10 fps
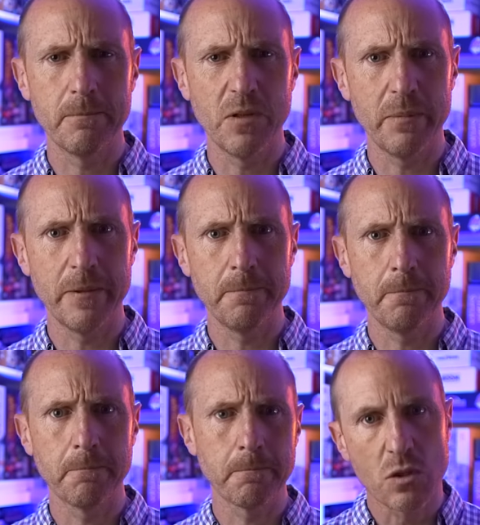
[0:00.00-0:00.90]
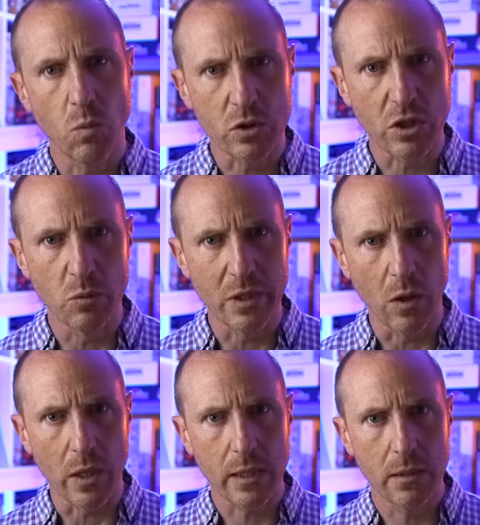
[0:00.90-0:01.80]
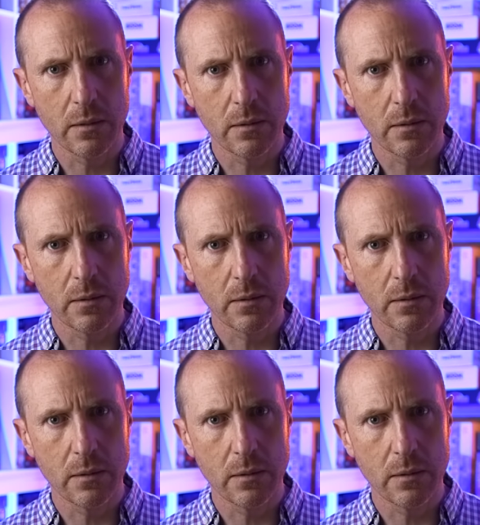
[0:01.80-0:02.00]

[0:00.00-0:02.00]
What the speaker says: Know what I mean? So what do we like